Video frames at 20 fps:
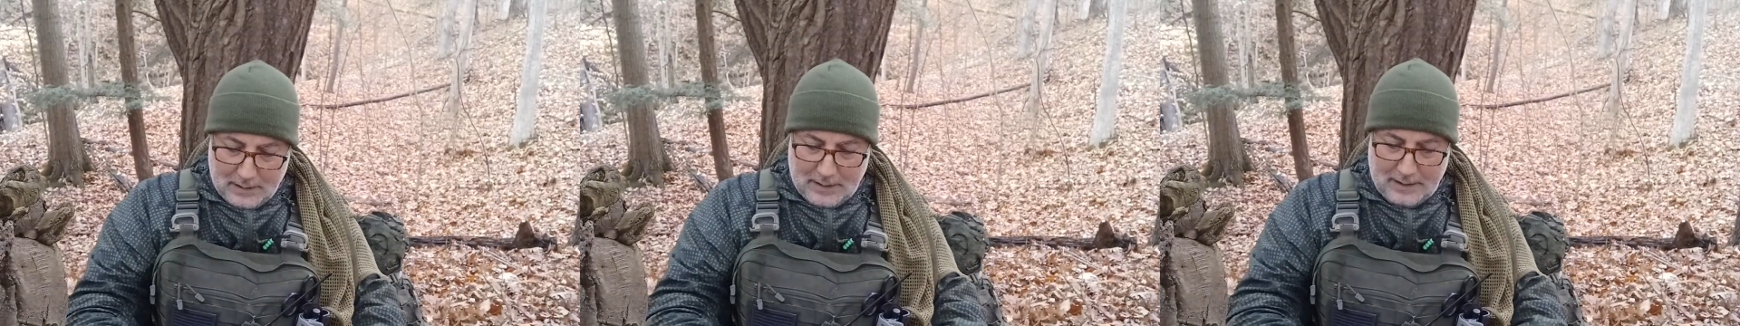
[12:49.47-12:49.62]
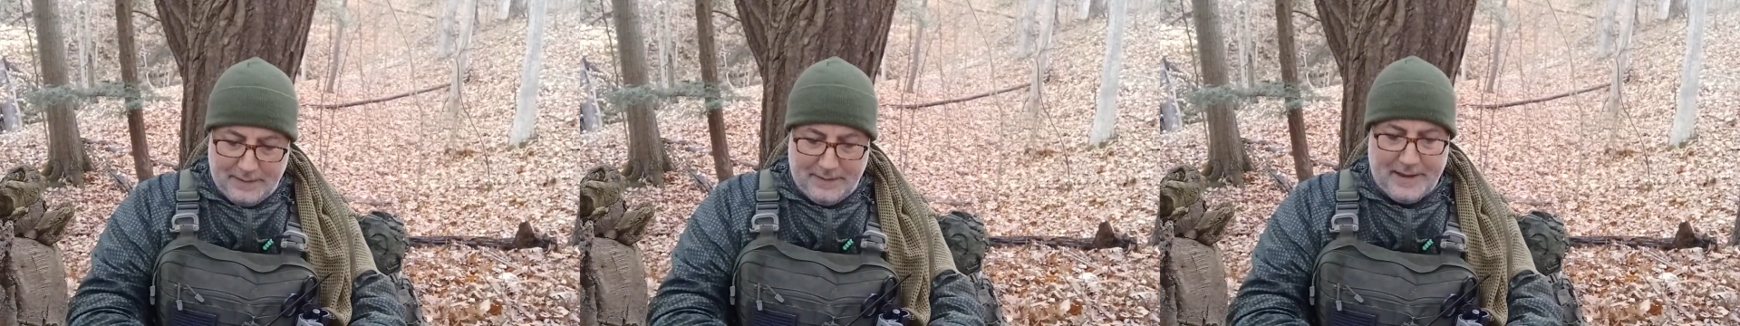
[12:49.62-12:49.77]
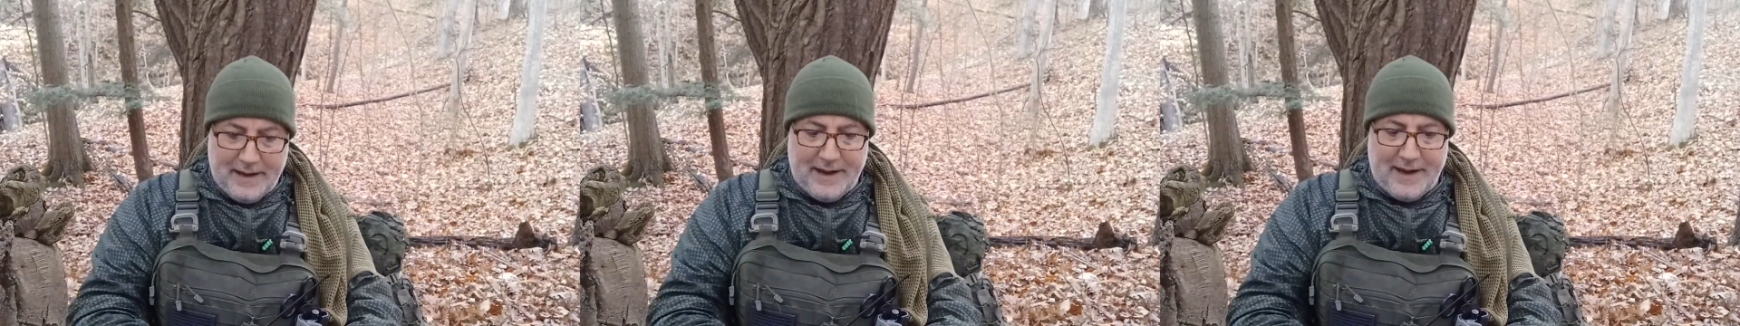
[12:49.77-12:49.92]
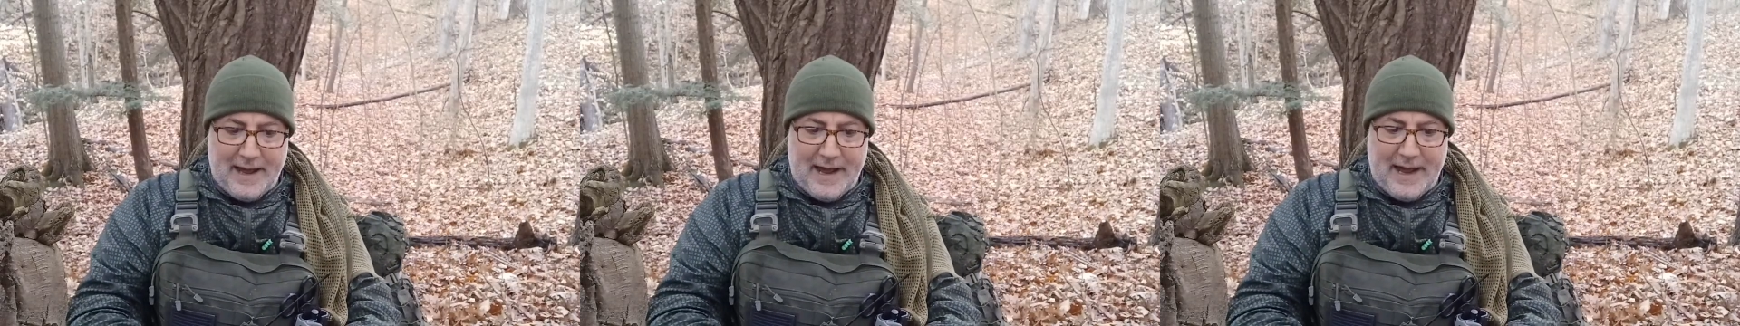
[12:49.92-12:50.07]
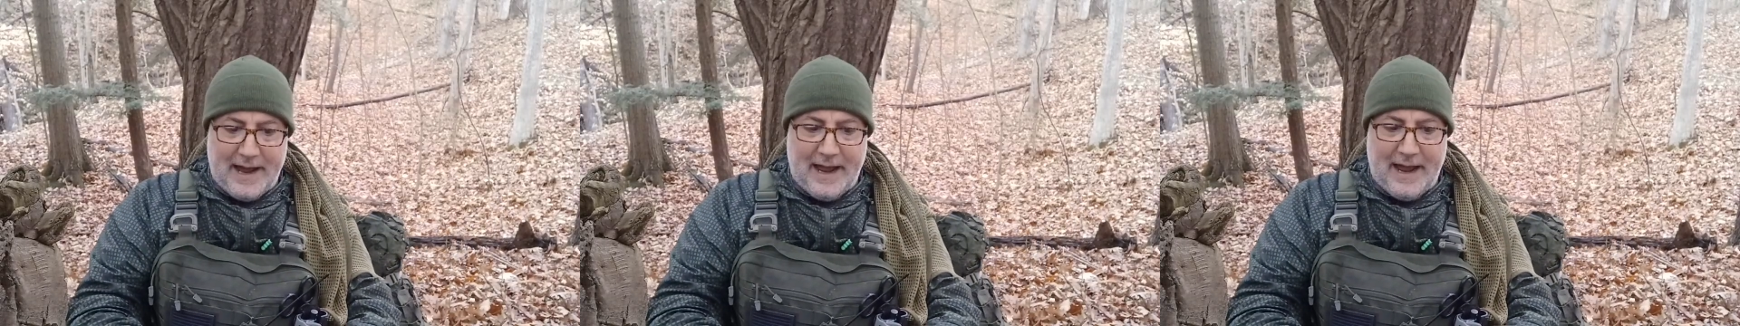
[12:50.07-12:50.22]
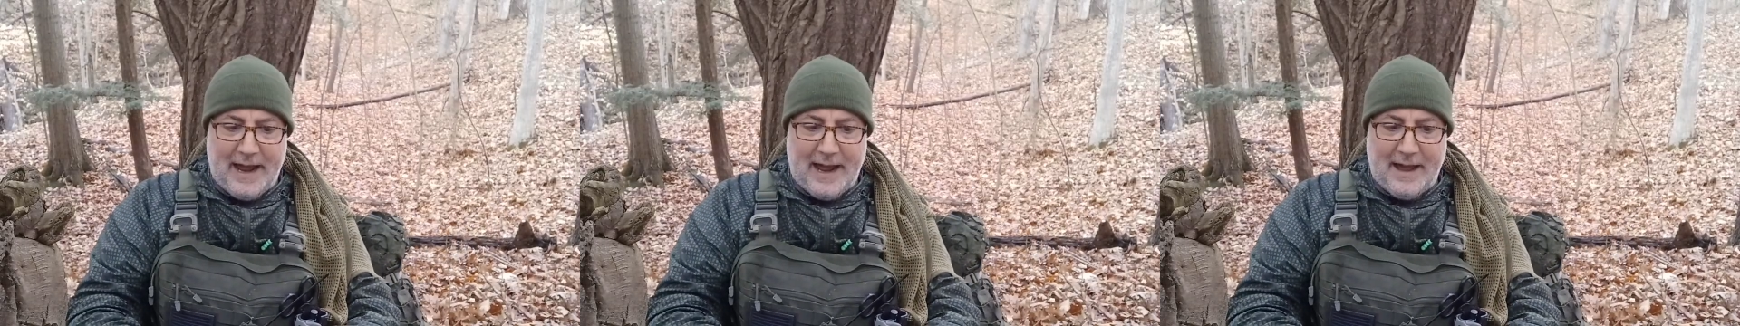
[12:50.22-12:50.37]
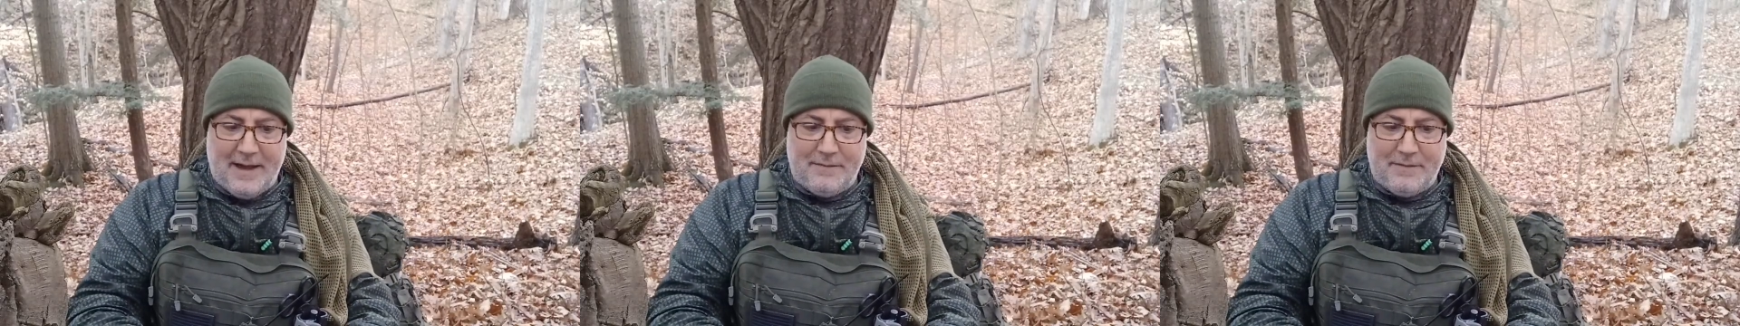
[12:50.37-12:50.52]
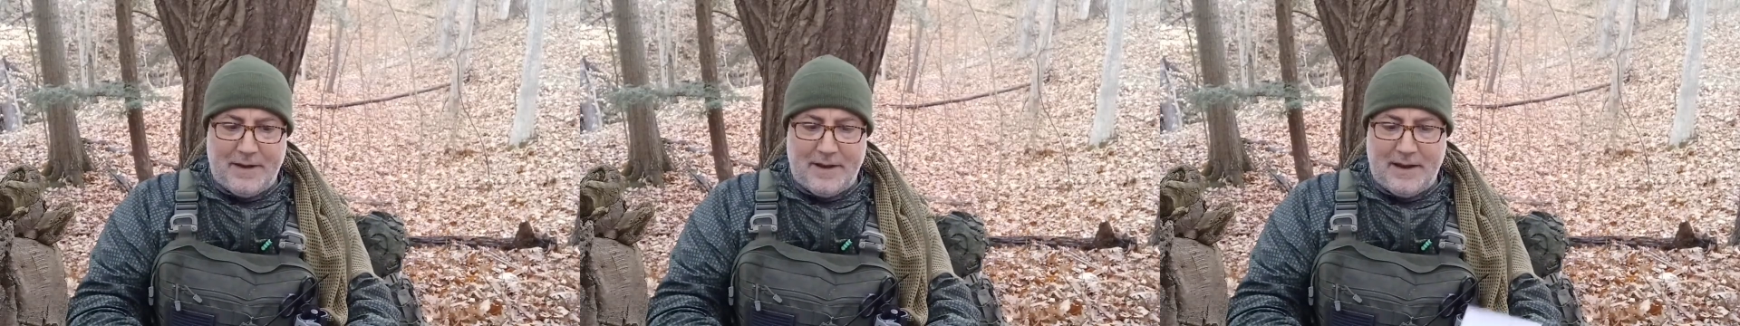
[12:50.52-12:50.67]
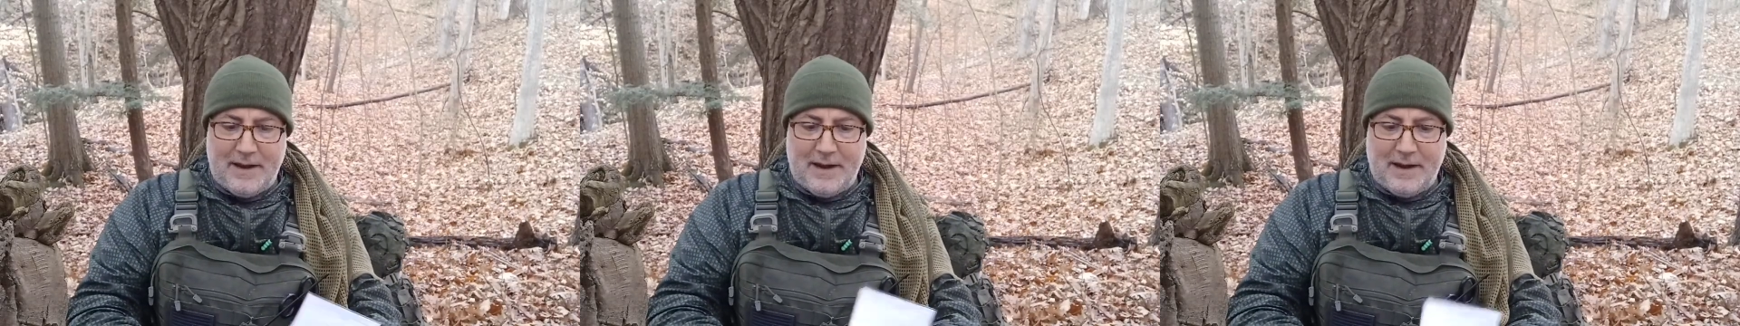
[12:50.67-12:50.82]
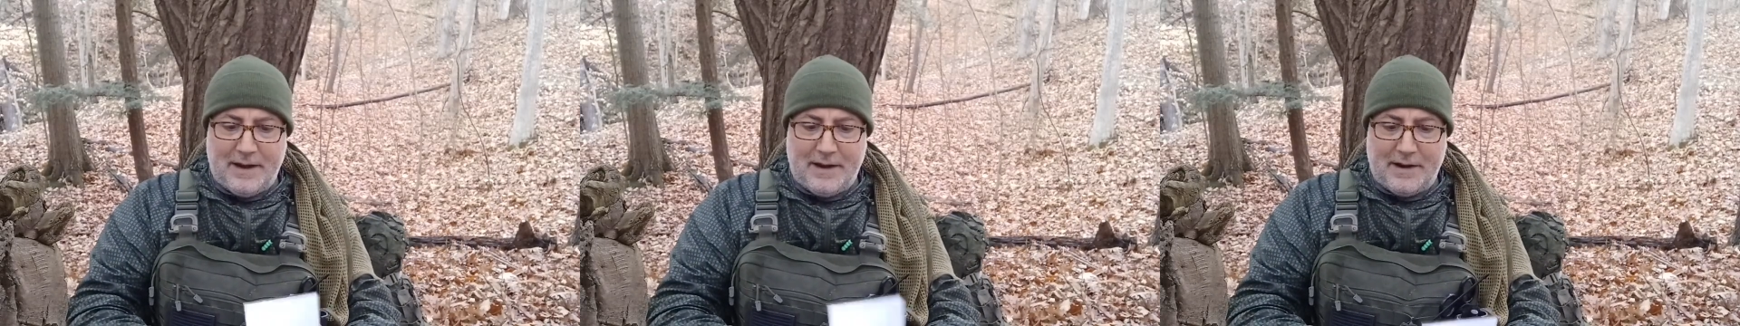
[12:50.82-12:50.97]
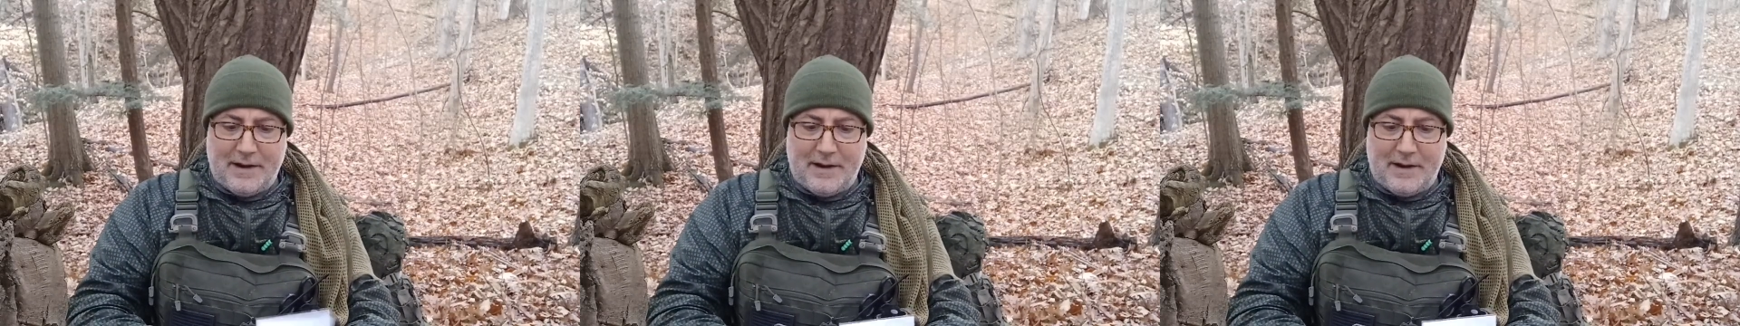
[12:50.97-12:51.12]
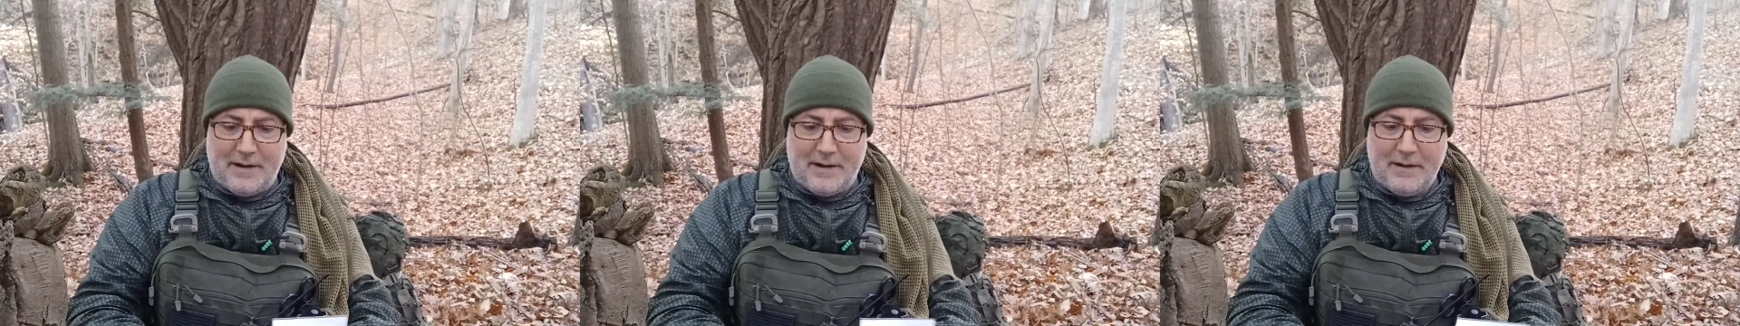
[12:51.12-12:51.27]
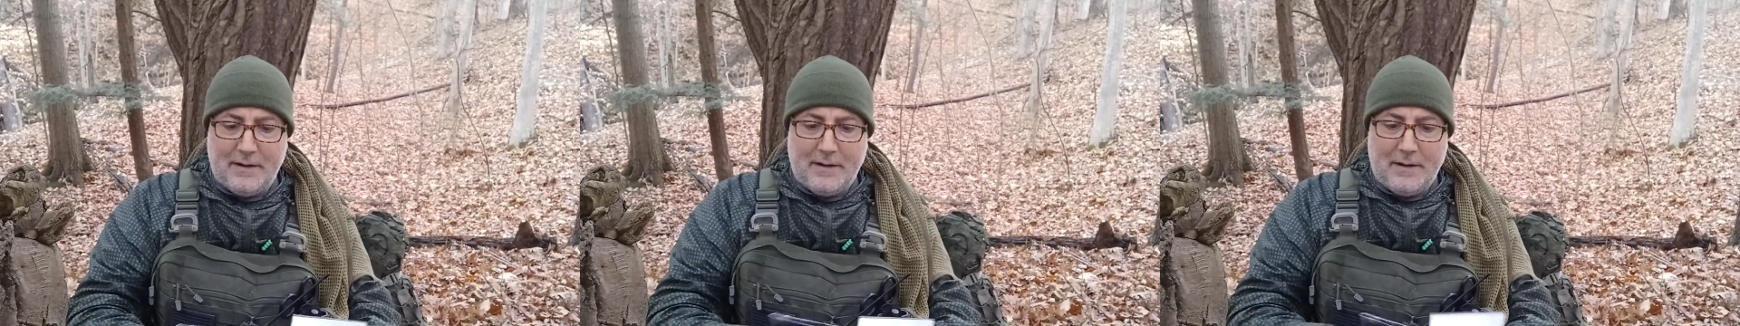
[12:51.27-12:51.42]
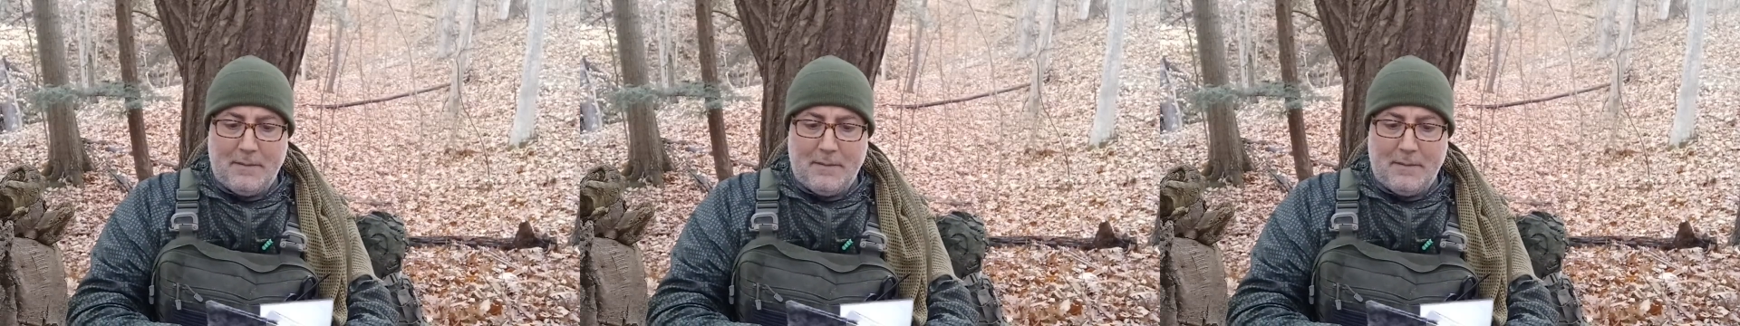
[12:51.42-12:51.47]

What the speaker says: And then I have in here